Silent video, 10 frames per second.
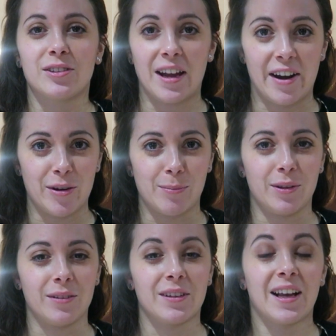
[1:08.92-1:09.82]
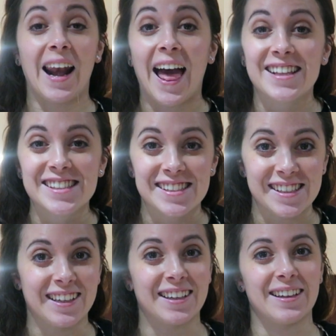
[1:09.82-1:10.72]
terrible
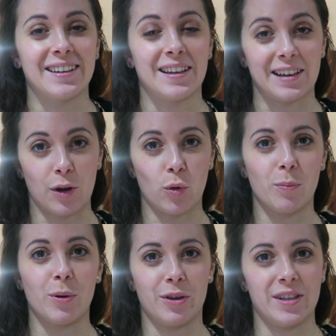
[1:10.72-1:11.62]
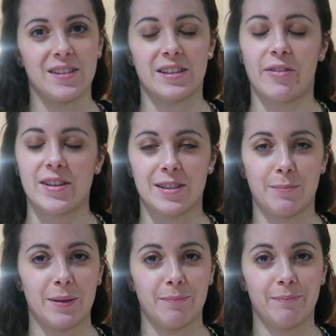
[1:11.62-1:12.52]
classic Ragù Bolognese recipe.